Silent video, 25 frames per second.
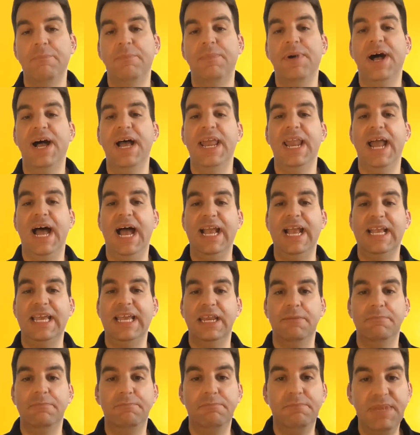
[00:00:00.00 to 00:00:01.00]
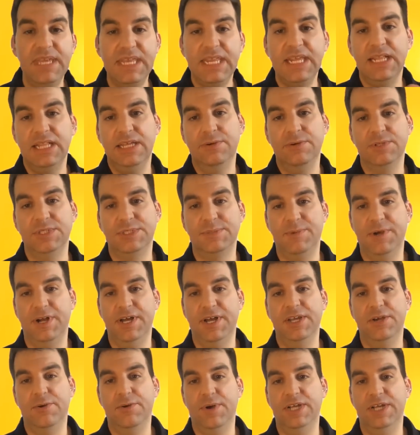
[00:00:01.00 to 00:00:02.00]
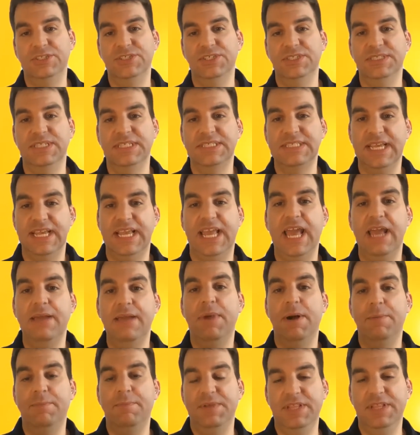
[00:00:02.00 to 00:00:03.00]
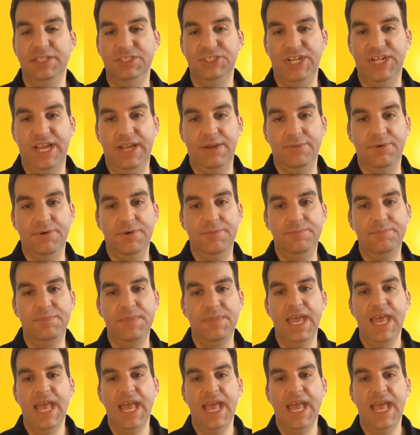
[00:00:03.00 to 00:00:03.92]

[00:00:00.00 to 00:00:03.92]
but I could immediately respond to questions as they came up in the chat room.